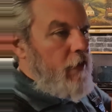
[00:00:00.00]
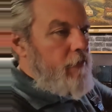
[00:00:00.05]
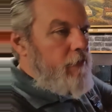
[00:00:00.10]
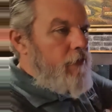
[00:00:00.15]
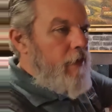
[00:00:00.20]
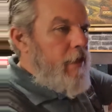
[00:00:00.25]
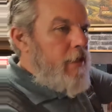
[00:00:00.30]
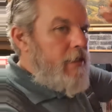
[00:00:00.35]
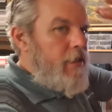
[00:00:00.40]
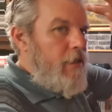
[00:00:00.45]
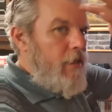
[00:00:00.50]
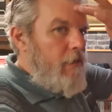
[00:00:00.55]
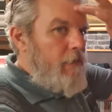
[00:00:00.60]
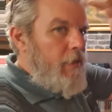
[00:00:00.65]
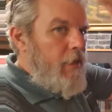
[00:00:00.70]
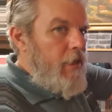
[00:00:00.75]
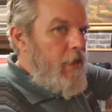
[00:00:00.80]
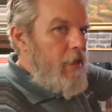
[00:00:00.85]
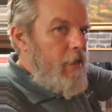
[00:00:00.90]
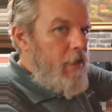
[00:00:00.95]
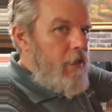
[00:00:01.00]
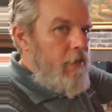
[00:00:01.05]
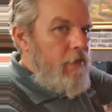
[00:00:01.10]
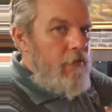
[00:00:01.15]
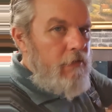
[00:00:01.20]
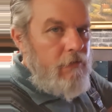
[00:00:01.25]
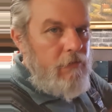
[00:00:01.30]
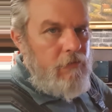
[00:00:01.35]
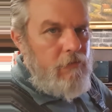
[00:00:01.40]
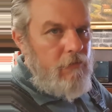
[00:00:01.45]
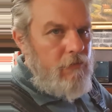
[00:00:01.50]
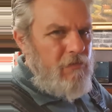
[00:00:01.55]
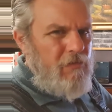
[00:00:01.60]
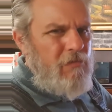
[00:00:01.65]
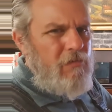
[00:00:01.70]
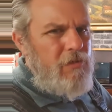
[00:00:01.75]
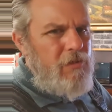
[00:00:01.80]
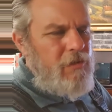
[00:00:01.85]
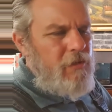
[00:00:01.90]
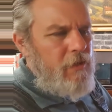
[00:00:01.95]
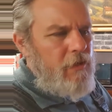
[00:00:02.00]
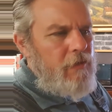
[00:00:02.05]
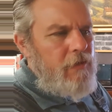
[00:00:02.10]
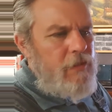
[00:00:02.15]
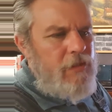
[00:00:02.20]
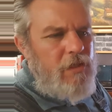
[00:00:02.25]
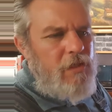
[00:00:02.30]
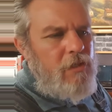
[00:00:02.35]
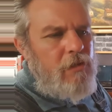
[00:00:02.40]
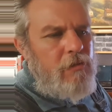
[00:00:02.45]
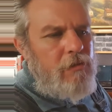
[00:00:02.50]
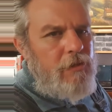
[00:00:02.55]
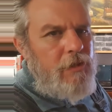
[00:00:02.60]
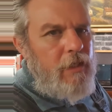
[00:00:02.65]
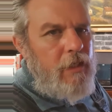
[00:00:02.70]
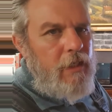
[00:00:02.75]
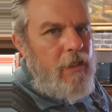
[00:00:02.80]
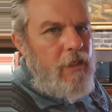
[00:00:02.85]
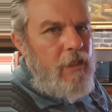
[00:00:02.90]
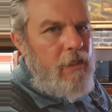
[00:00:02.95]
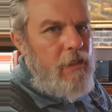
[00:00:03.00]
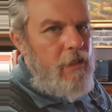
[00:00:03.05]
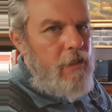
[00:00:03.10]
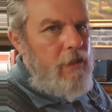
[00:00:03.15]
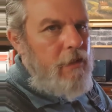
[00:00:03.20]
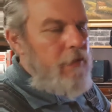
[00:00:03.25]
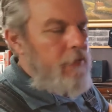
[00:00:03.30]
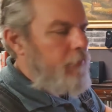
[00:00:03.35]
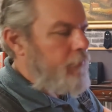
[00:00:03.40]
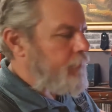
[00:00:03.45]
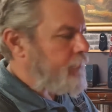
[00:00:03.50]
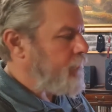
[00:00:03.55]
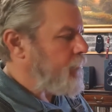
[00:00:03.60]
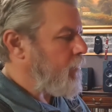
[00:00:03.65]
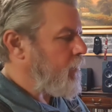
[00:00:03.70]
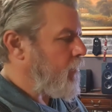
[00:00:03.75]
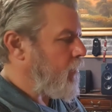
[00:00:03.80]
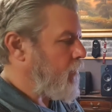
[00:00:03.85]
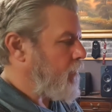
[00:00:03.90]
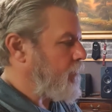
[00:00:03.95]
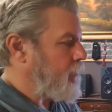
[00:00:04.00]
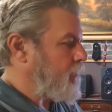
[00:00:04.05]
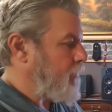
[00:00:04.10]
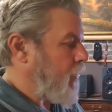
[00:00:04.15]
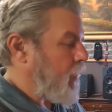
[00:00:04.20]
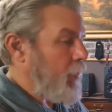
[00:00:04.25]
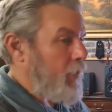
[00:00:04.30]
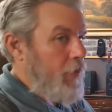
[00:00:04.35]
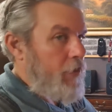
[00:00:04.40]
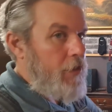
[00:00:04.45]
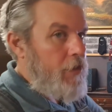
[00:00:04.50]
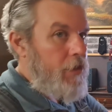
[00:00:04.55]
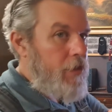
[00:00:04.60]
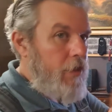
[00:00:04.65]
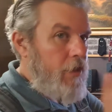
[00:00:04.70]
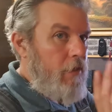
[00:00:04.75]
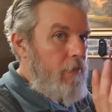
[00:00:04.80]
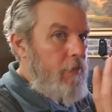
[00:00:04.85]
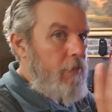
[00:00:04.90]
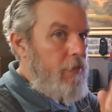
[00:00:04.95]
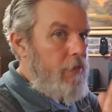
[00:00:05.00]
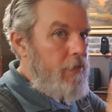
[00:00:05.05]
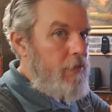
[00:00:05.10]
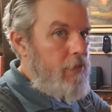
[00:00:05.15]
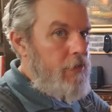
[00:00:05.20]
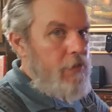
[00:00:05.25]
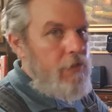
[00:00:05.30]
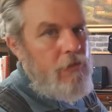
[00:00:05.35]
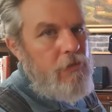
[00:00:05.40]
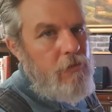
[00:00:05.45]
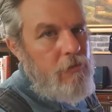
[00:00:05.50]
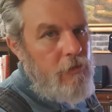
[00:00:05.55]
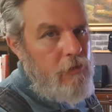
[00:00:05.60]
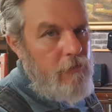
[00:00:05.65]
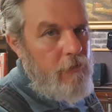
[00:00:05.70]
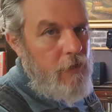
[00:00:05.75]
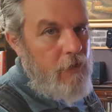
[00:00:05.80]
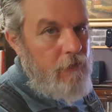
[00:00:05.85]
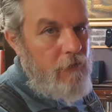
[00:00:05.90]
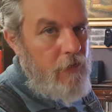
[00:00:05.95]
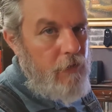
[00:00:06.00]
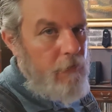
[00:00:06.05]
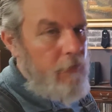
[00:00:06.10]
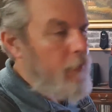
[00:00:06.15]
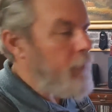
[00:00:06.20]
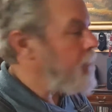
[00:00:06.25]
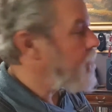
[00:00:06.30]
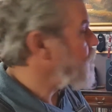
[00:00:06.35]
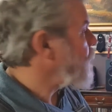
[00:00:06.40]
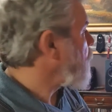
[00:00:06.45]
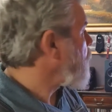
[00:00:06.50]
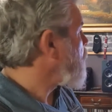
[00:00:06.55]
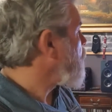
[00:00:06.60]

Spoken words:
have raised it up here, also, it's the Kundalini, the serpent, call it whatever you want.